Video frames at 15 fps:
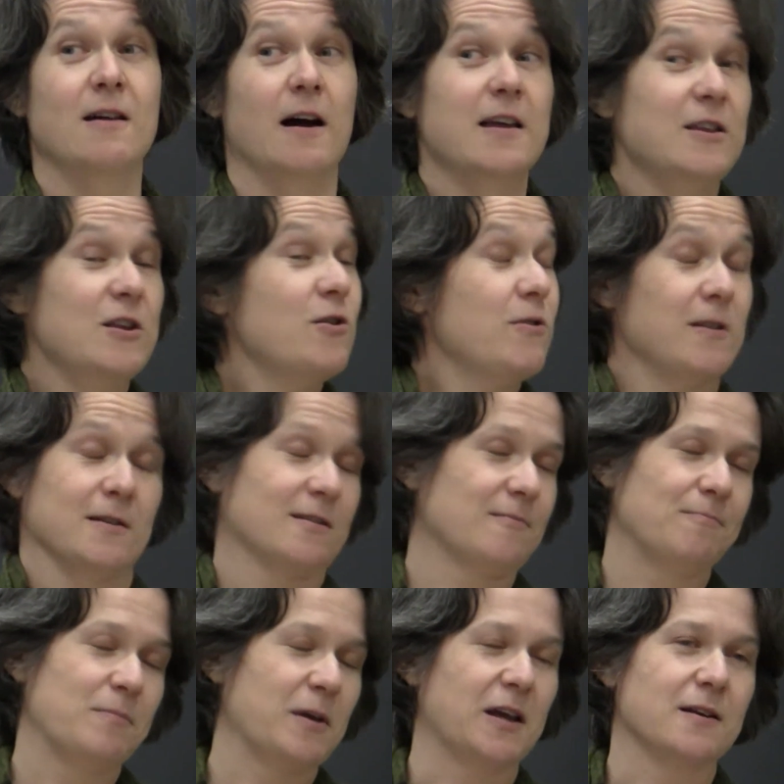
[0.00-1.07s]
I knew this
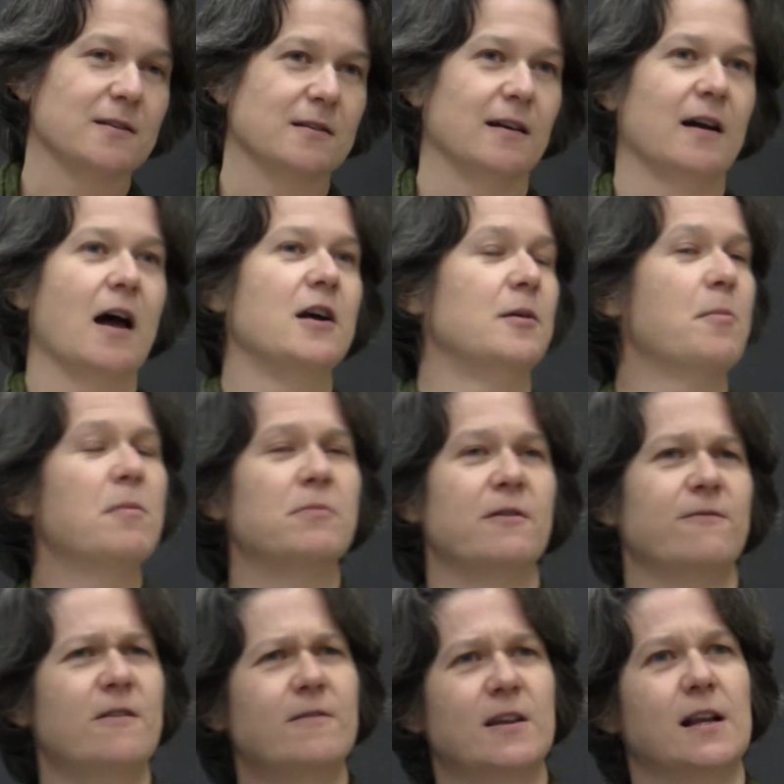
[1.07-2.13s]
because I remember
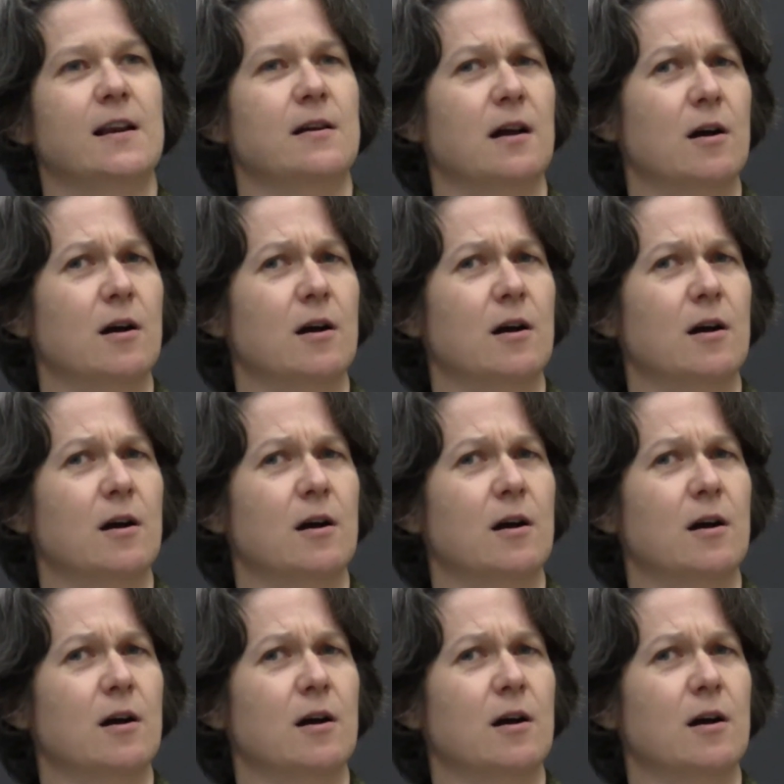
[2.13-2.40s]
vividly,